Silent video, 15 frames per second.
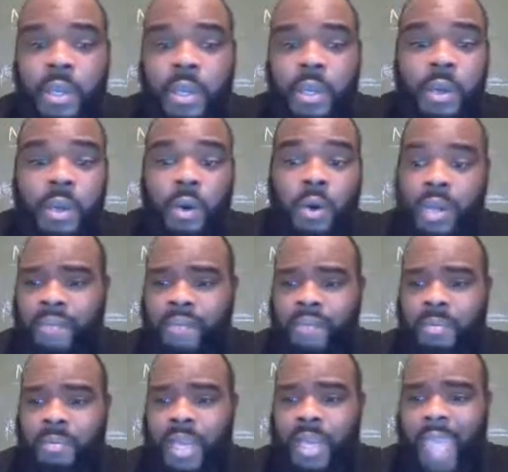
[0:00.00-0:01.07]
or
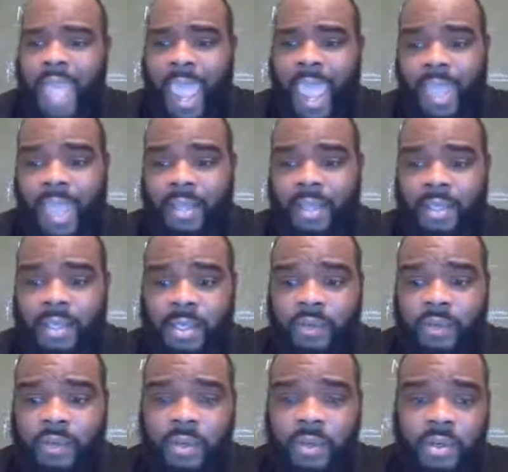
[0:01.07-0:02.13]
even by hand.
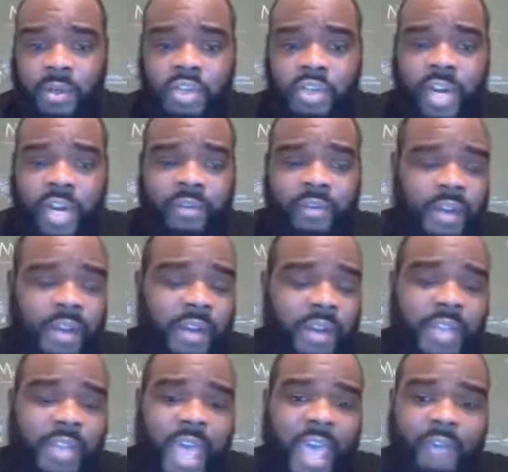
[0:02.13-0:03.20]
If you're trying to figure
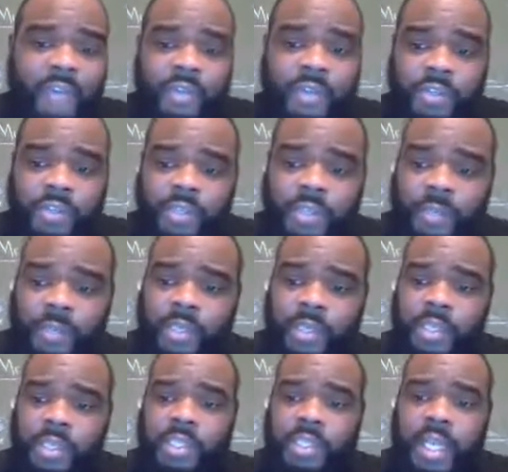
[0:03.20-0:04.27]
out the average of
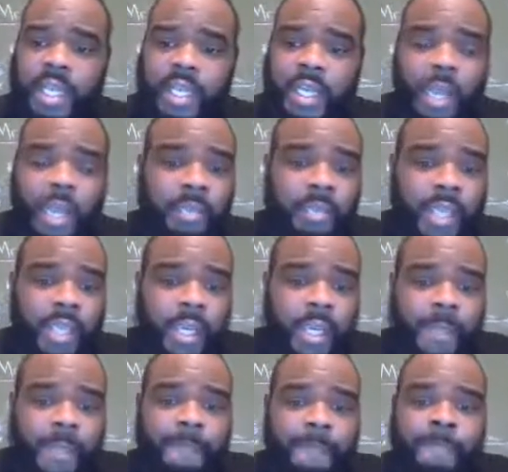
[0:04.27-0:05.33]
something, it's kind of
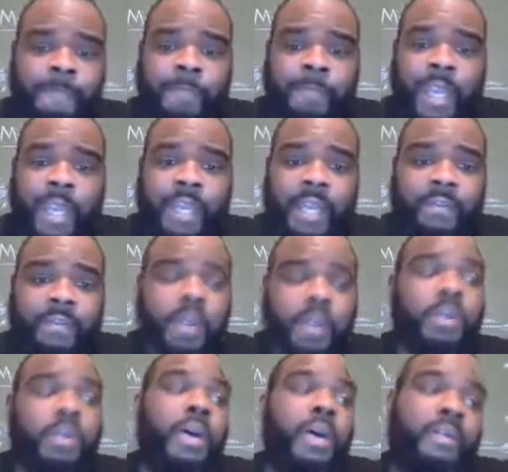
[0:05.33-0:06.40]
complicated. And if you
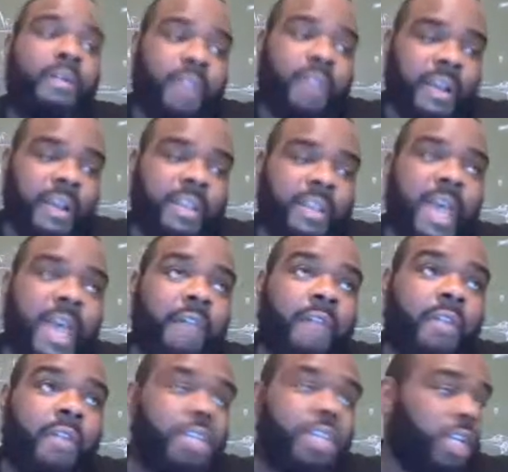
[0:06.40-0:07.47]
don't know how to figure out the
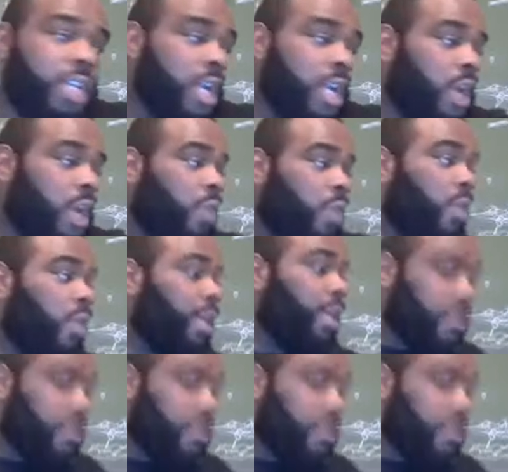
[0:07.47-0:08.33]
average, what you